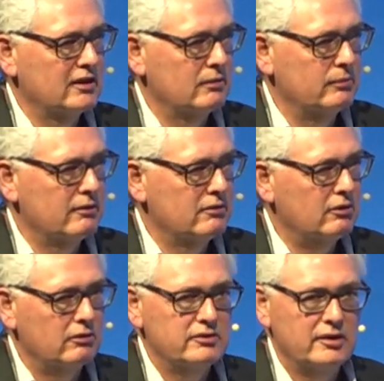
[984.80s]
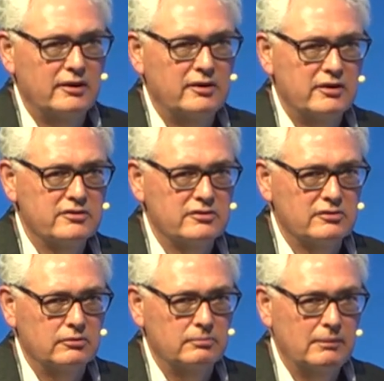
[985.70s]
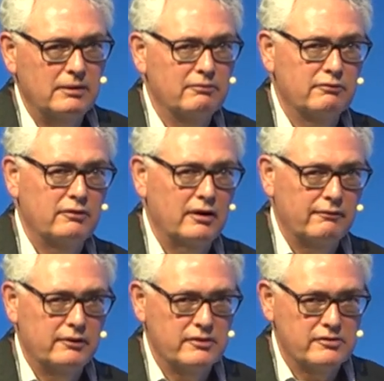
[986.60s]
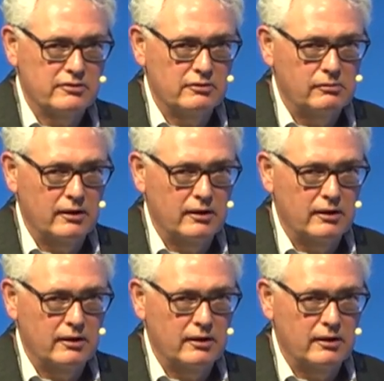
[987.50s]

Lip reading: than we thought 10 years ago, maybe even 5 years ago.